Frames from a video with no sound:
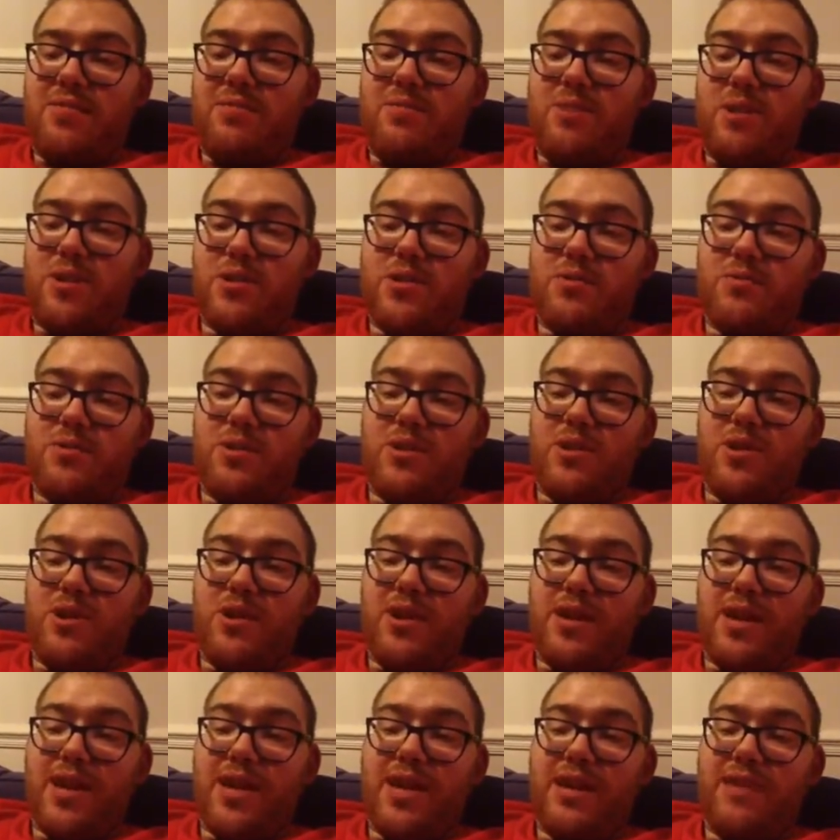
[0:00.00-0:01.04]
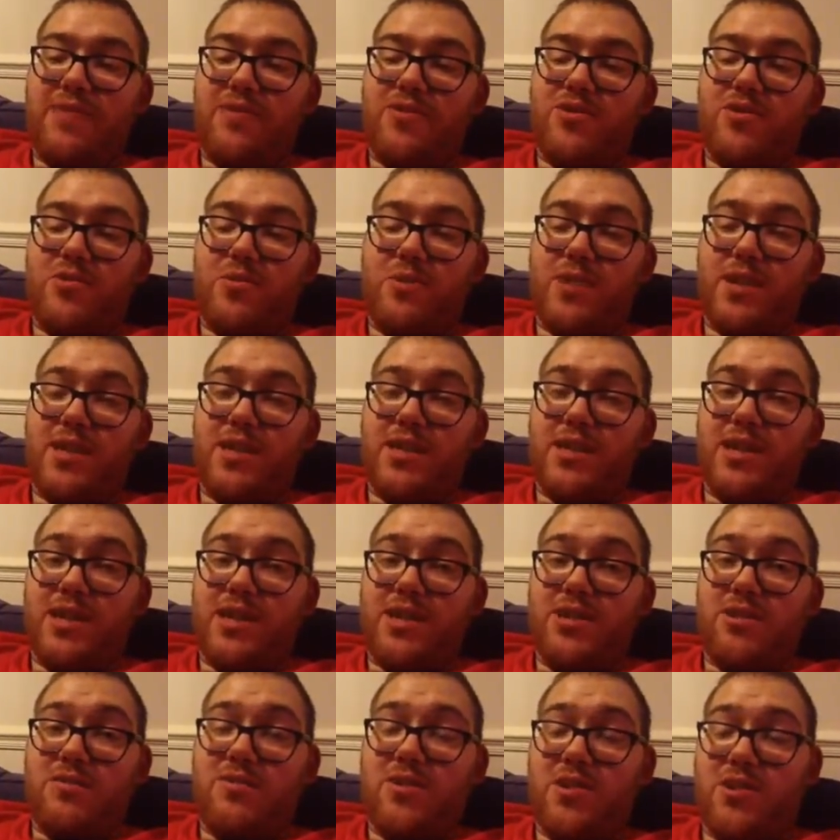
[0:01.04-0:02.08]
Possibly not. Again, if Triple H
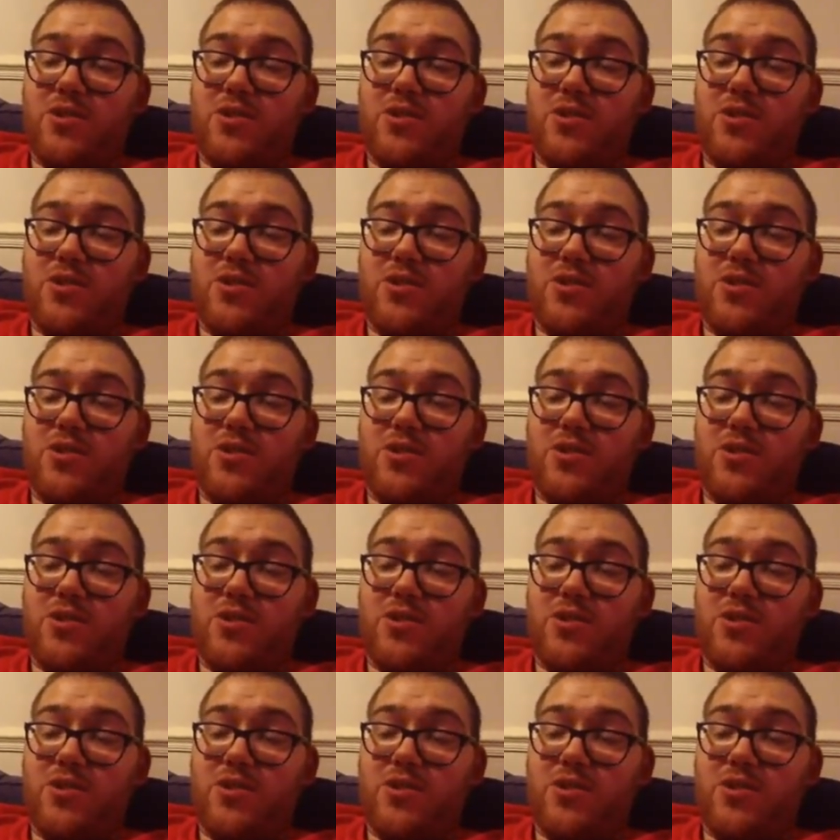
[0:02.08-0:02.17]
takes over